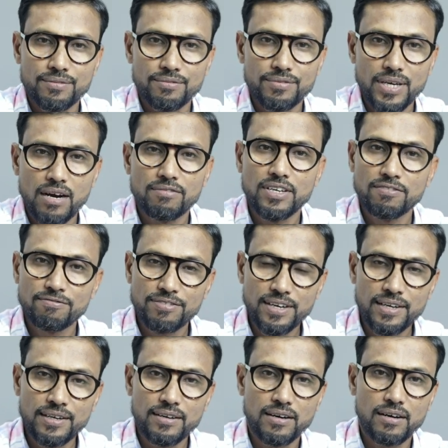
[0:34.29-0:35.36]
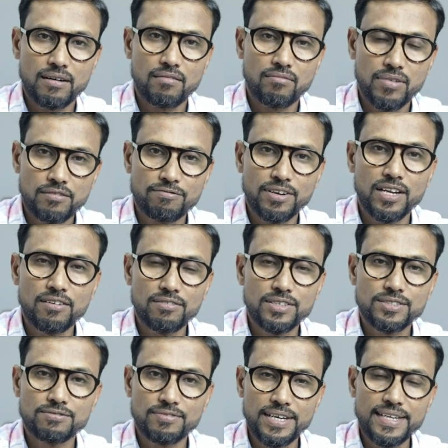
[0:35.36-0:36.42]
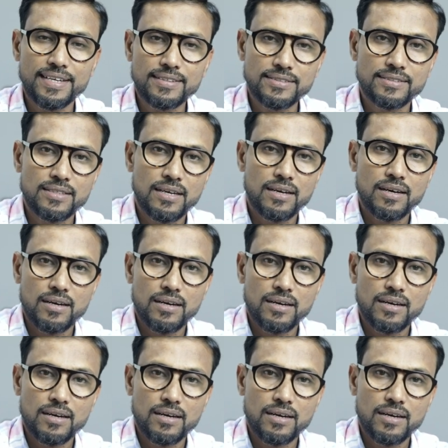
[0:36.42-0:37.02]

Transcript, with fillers: We have different uh, flavors variants